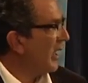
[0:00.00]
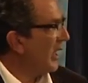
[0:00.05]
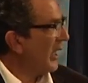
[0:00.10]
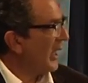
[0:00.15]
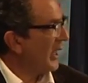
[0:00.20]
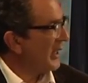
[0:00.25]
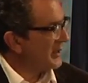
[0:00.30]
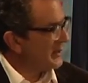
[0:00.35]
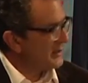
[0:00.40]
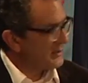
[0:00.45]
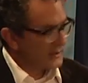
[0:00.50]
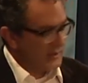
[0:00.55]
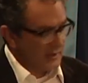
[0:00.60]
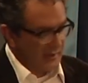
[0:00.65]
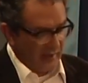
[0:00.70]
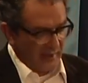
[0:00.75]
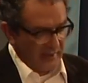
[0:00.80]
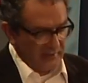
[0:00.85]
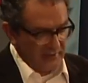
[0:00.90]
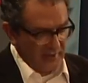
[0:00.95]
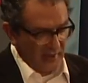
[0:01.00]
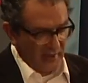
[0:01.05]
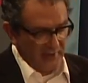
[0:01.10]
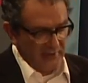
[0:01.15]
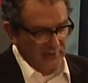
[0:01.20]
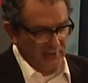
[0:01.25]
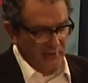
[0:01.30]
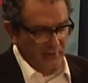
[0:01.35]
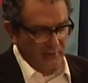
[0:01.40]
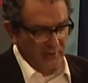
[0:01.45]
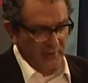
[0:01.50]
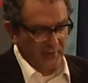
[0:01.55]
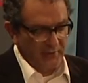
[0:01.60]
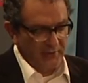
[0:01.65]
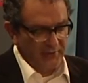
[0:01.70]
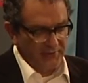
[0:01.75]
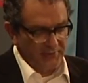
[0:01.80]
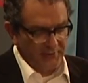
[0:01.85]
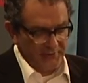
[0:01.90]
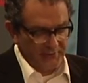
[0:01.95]
And so
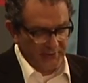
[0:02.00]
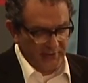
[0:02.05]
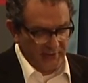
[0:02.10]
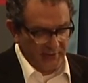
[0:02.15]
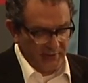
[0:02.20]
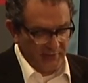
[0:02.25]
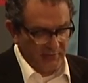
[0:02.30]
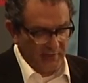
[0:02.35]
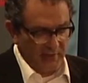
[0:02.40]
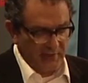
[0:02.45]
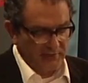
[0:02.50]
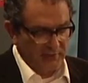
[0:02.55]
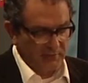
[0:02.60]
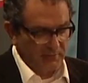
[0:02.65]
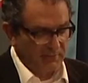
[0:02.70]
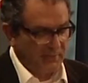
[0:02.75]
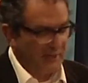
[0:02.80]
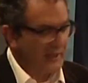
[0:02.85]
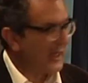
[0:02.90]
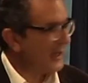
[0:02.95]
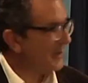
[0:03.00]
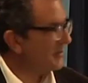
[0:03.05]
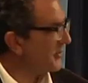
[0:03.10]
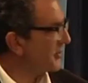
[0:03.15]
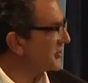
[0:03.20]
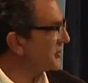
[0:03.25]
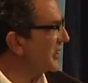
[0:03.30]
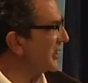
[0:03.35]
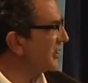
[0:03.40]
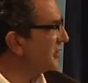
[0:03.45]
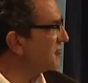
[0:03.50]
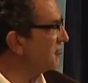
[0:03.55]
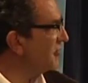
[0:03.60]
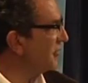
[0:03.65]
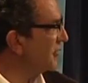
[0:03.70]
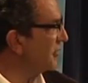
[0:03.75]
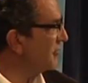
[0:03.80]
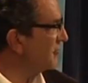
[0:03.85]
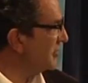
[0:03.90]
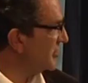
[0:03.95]
the City of London became the centre
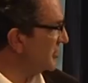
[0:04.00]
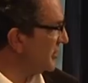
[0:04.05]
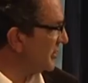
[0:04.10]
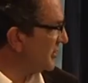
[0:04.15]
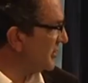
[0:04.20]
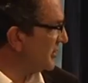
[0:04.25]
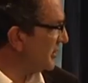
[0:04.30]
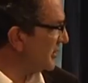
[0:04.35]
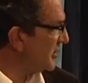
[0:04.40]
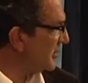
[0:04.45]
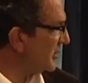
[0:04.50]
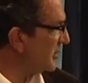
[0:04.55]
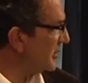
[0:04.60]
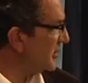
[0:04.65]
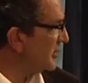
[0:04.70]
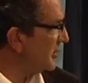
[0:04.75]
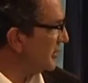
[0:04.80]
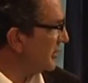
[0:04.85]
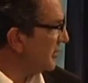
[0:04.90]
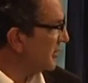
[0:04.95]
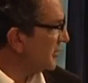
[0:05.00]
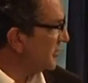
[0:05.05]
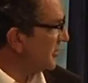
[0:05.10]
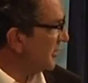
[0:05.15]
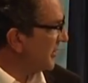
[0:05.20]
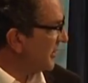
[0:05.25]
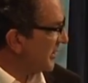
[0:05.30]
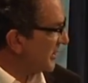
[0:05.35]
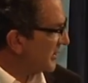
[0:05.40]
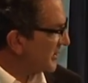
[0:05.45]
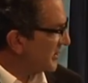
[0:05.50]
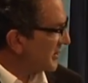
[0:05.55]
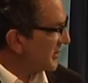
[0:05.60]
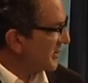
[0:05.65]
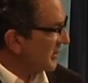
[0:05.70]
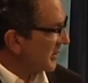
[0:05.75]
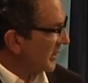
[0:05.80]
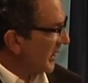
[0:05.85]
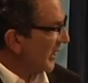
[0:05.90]
of the resistance to this,